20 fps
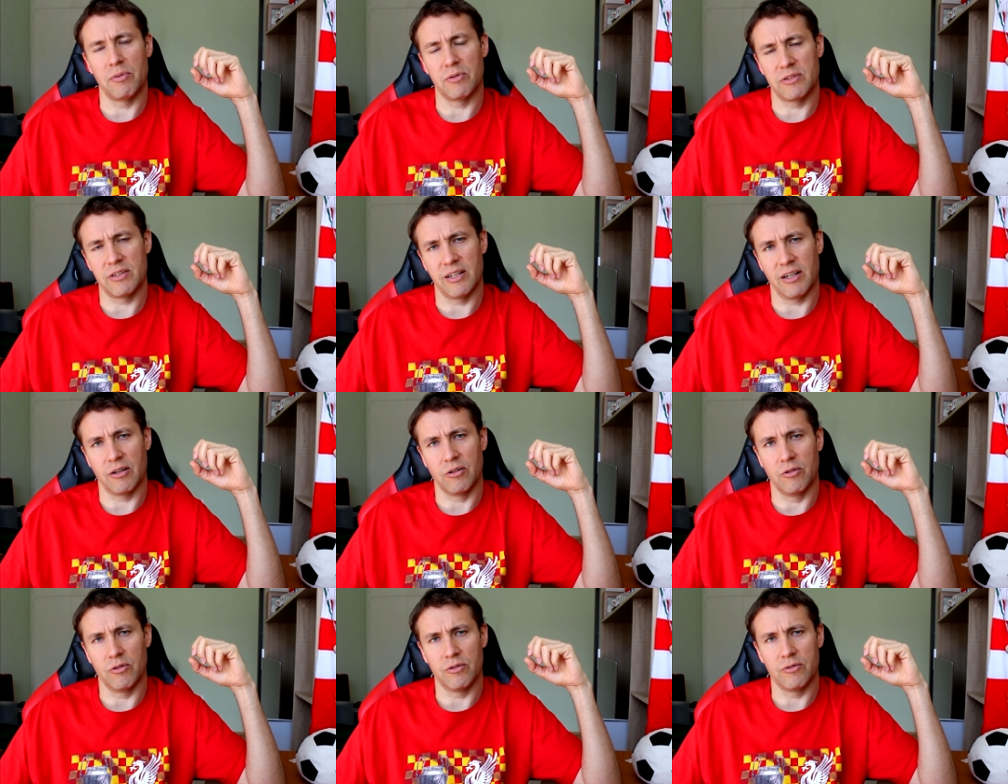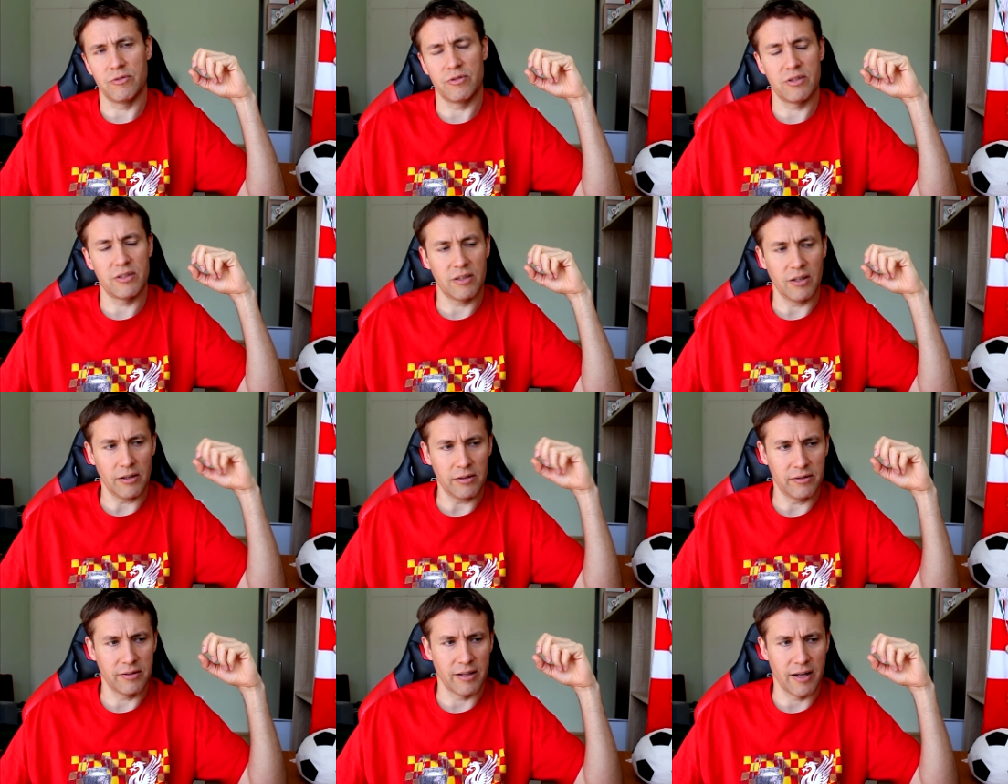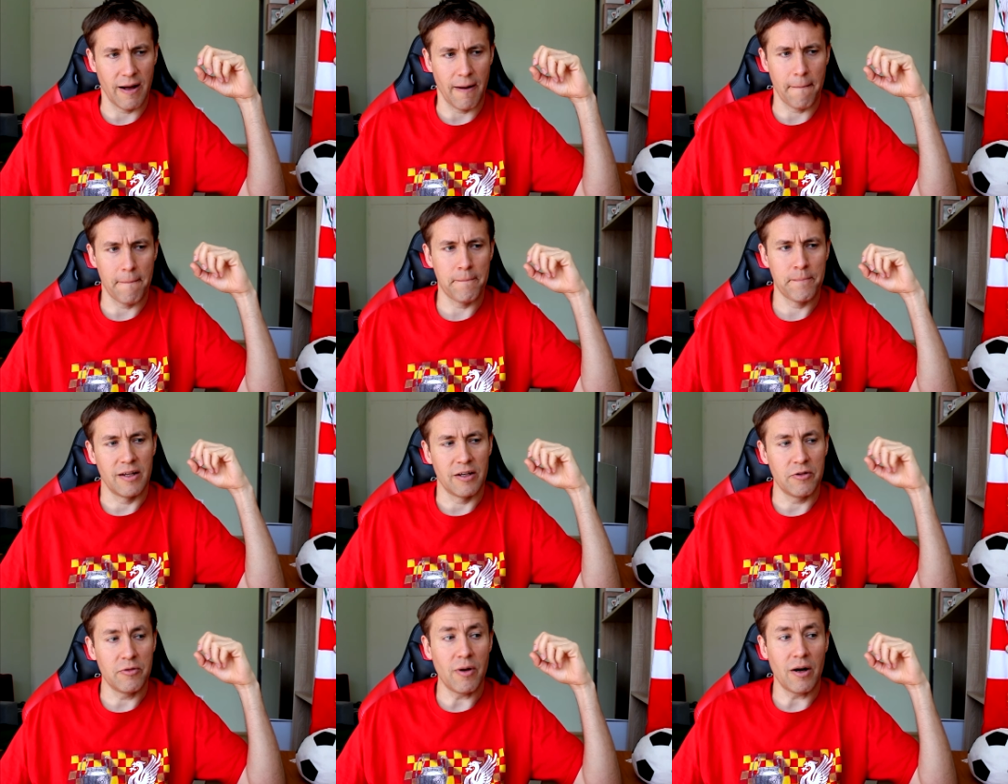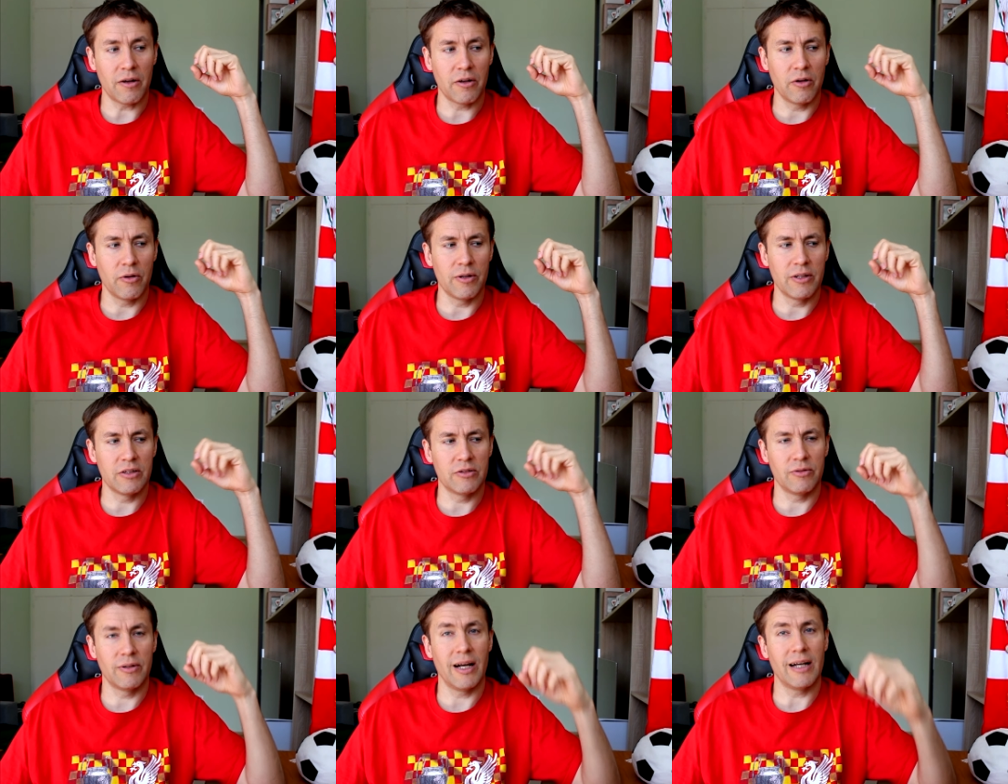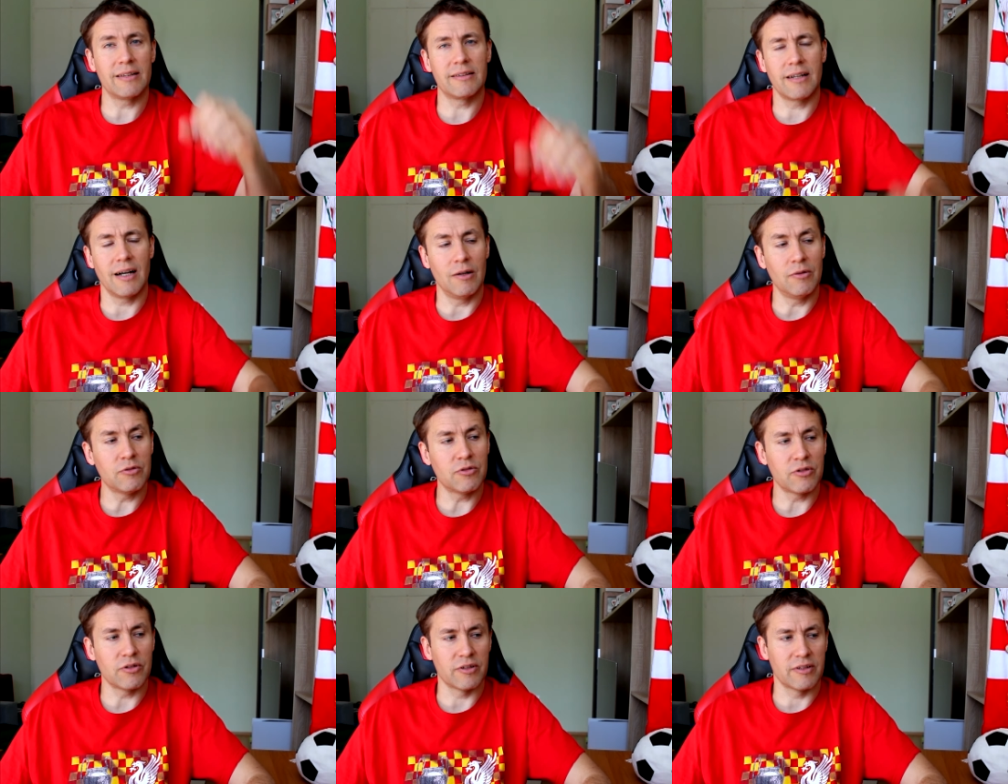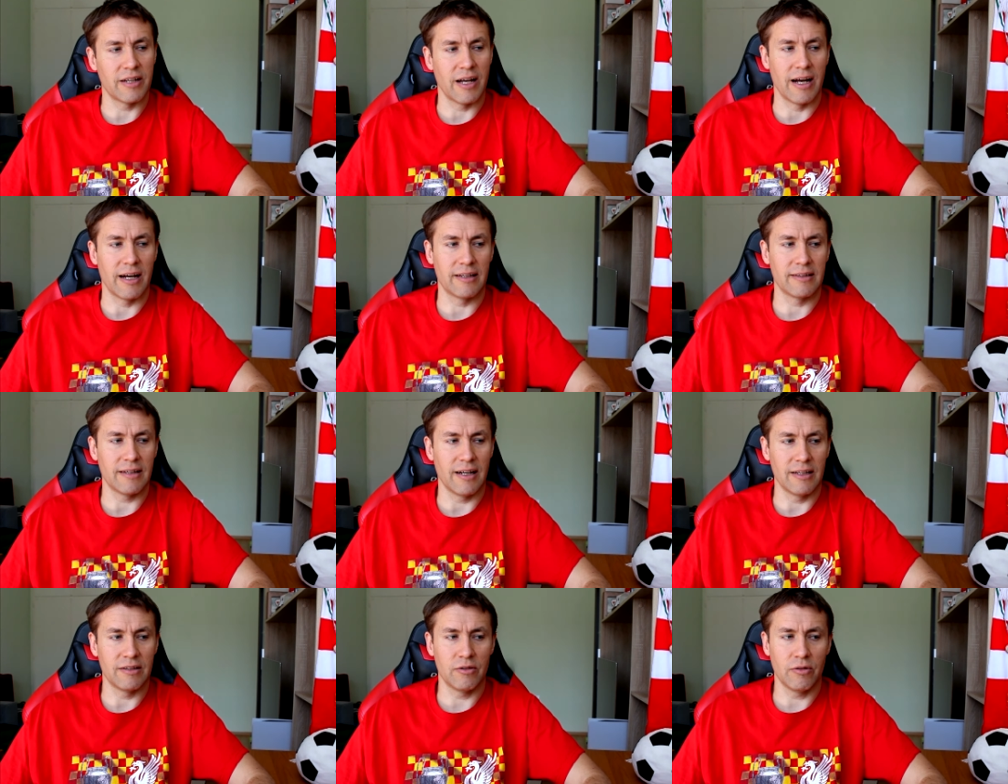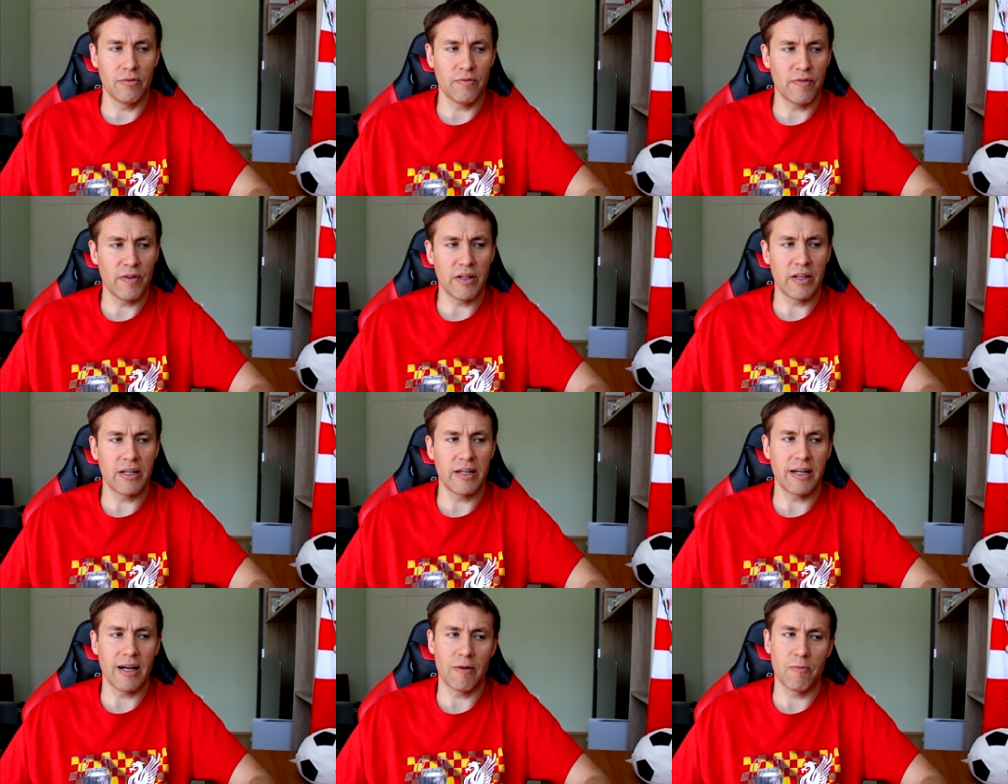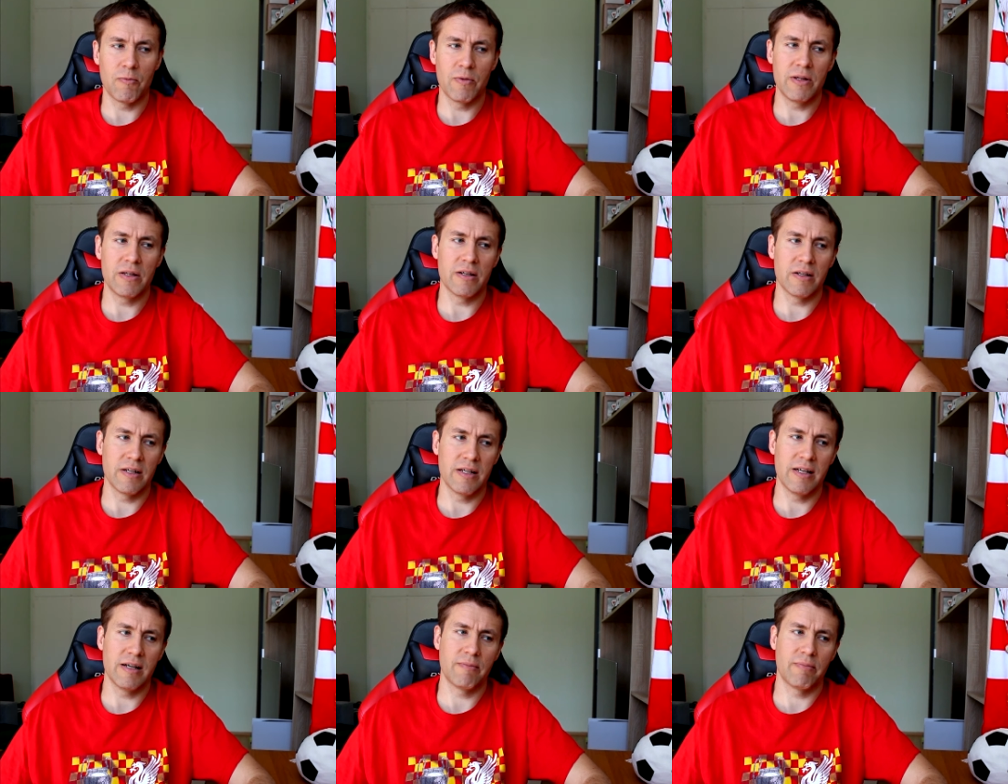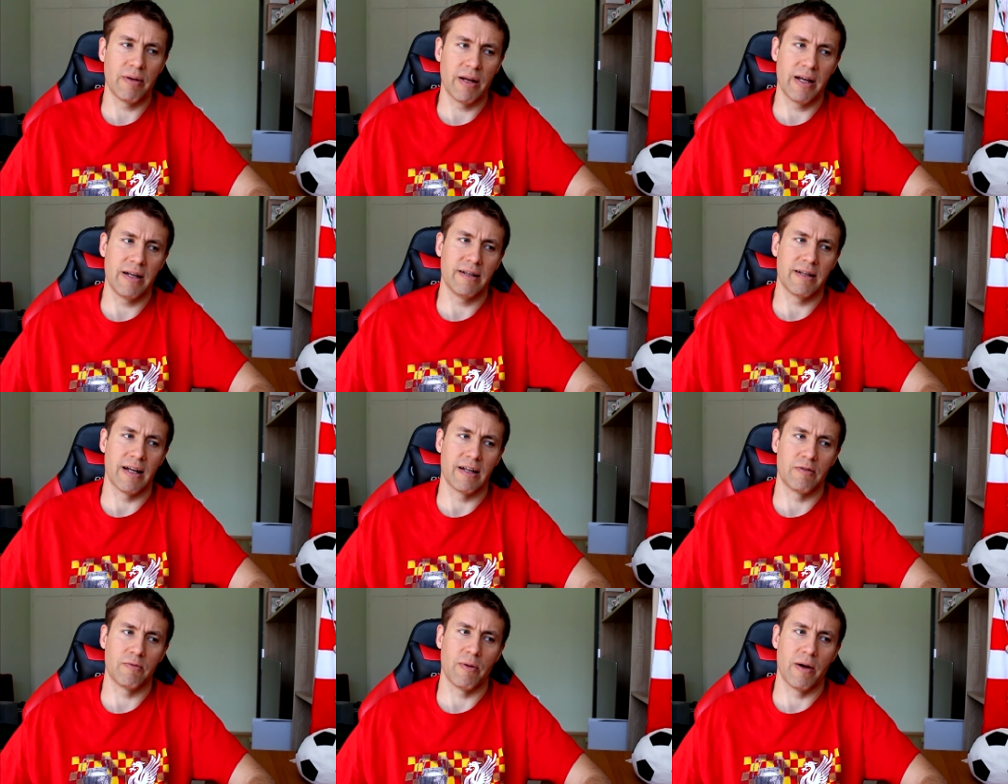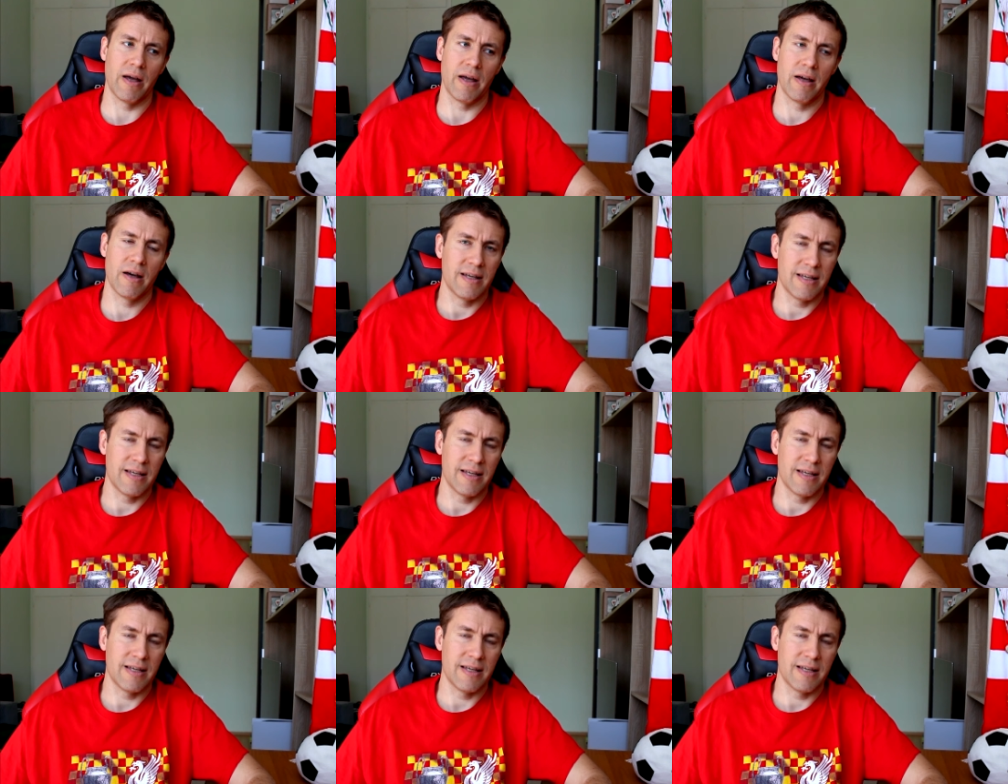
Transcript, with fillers: Postecoglou's Tottenham, then you are going to get counterattacked. I don't think he can win the league playing that way.